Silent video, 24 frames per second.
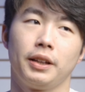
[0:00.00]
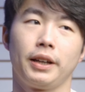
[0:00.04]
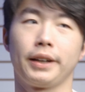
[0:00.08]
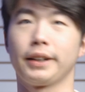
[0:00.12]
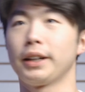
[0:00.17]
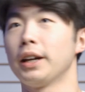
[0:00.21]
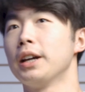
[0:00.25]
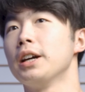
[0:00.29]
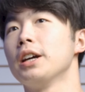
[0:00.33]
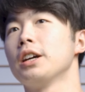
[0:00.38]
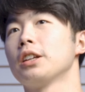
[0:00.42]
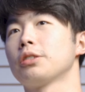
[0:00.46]
like
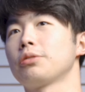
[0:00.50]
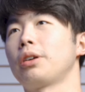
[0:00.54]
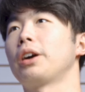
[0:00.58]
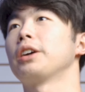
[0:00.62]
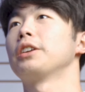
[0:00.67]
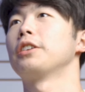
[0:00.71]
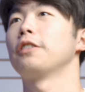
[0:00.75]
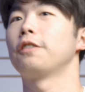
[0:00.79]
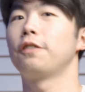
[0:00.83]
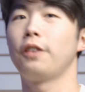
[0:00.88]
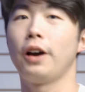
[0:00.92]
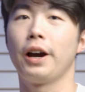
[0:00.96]

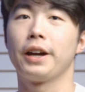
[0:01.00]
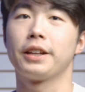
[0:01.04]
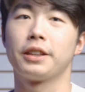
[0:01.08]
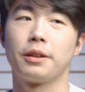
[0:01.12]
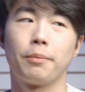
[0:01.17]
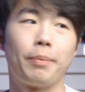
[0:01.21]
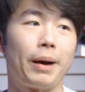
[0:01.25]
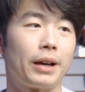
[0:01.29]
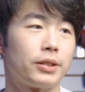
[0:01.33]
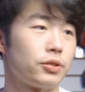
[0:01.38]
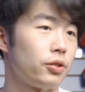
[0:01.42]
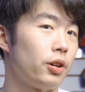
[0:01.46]
trying to find the
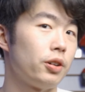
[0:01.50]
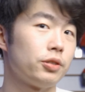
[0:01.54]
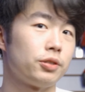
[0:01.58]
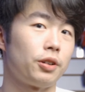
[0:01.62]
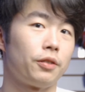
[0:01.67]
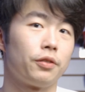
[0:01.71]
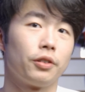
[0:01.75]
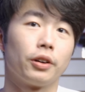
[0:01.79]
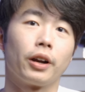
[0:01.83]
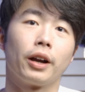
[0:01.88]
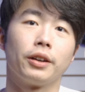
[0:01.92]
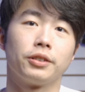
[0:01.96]
best
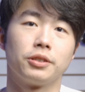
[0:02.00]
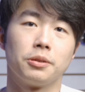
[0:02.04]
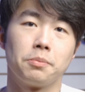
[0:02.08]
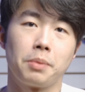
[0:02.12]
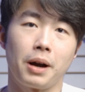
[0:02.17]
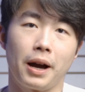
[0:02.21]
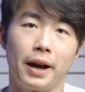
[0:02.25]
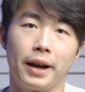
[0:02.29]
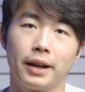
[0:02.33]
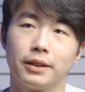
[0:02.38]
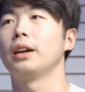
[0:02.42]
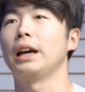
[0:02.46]
Sawzall for you guys to
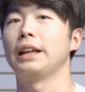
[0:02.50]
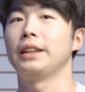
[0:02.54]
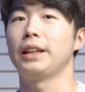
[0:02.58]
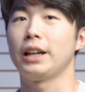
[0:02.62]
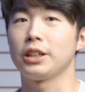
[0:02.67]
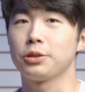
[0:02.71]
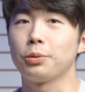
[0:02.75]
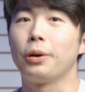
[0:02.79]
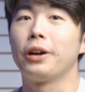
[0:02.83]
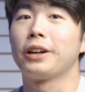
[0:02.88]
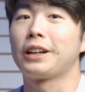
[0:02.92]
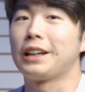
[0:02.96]
buy. And
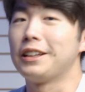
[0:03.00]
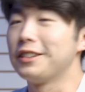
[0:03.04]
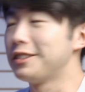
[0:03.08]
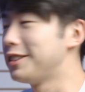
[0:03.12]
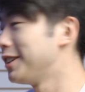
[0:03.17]
that's why I can